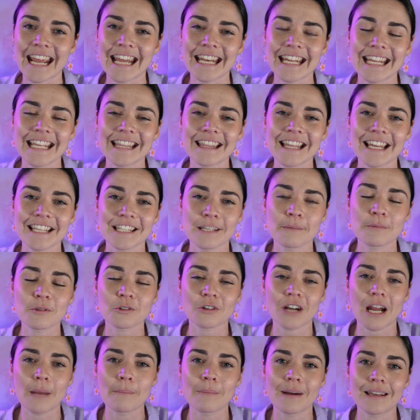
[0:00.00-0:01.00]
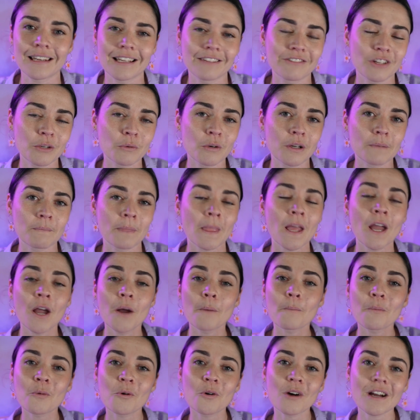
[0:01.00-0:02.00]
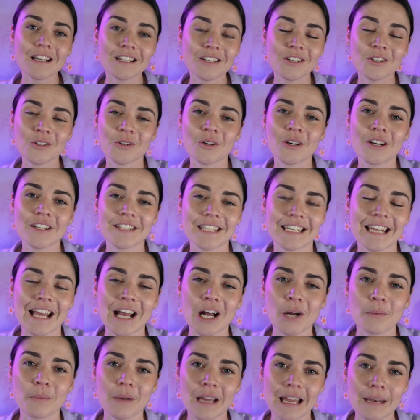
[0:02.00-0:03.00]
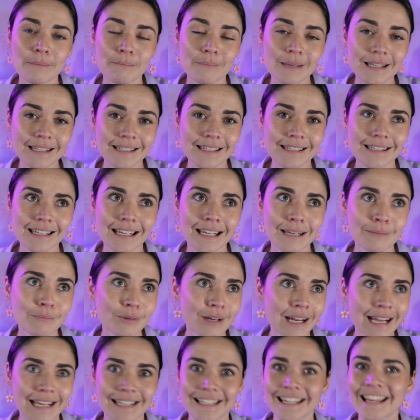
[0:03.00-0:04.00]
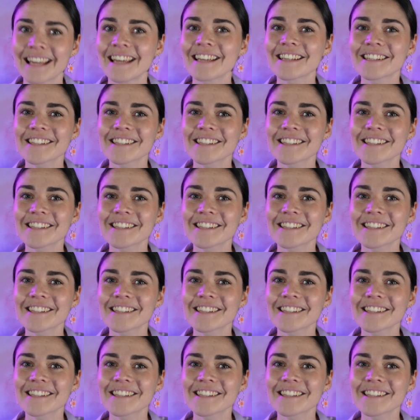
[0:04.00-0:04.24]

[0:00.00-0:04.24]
and hit that subscribe button if you want more tutorials and help in business and brand.